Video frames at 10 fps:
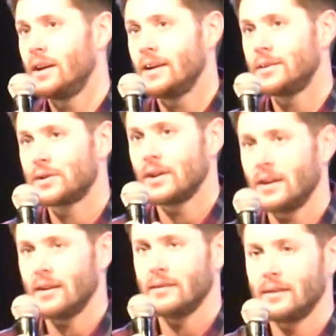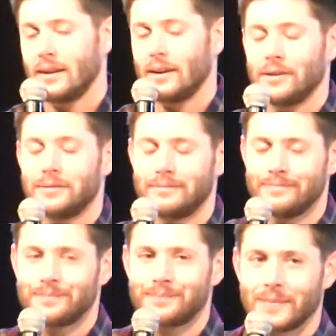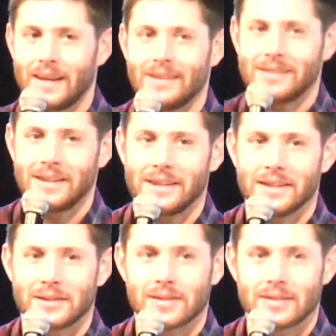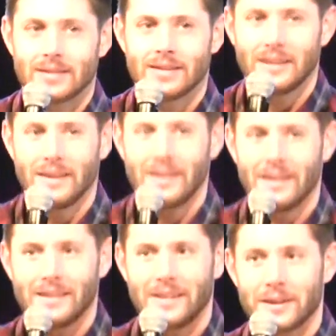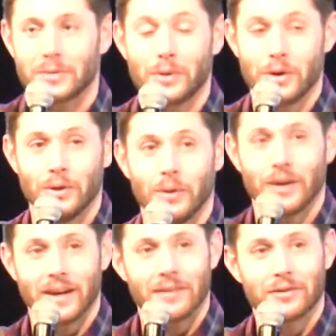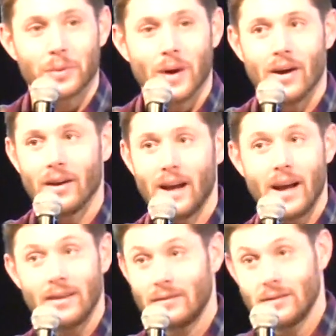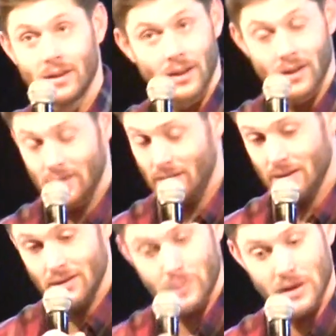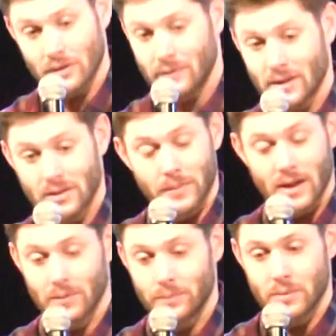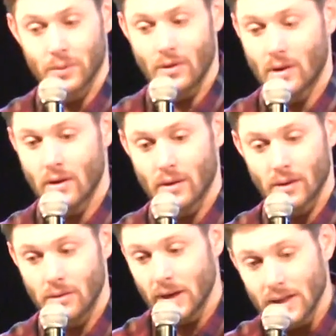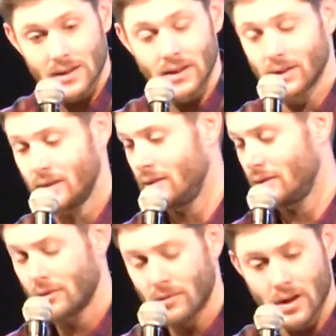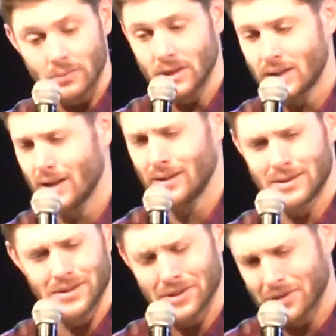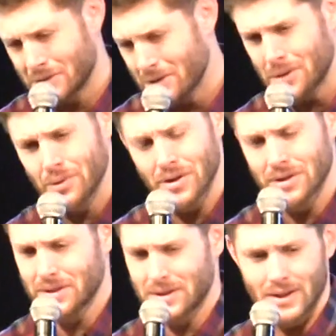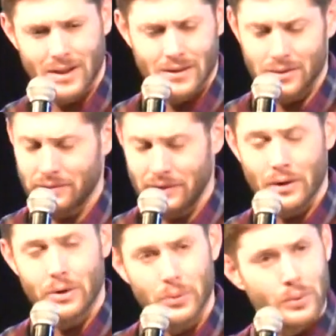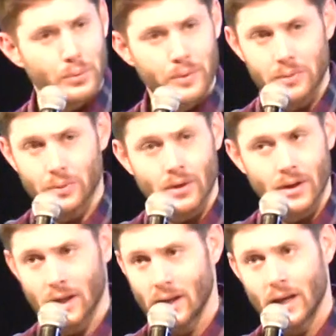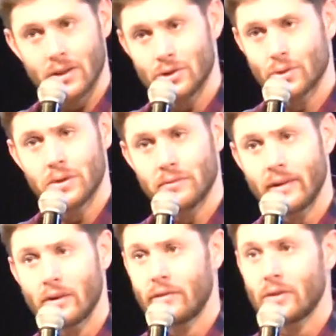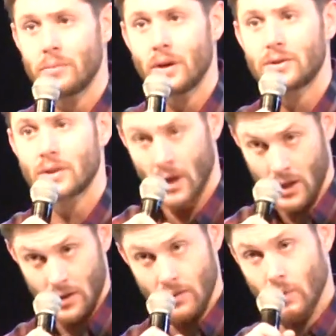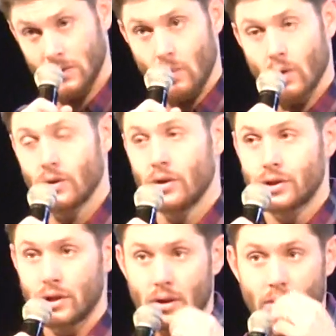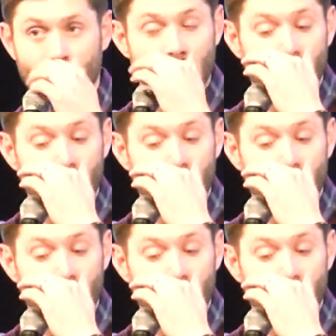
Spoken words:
It's you know, that gets pretty annoying after a while. And you know, the special effects makeup people are amazing. They're incredibly talented. They're incredibly artistic, and they're very cool people. And I enjoy them very, very much. The ones that work on our show.